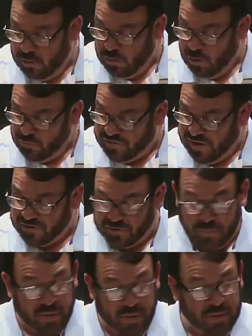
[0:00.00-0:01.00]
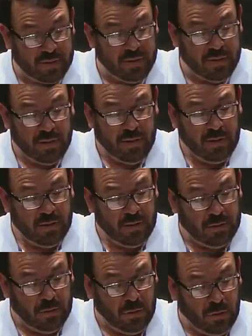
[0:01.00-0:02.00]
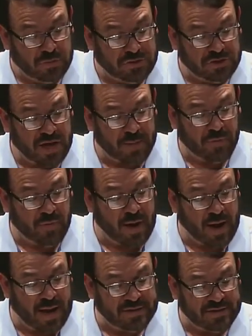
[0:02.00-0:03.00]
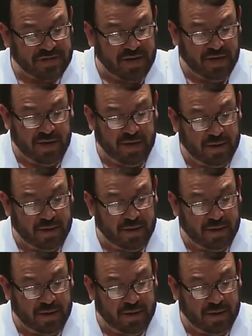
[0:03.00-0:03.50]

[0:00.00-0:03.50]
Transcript: New Testament. Luke chapter 19.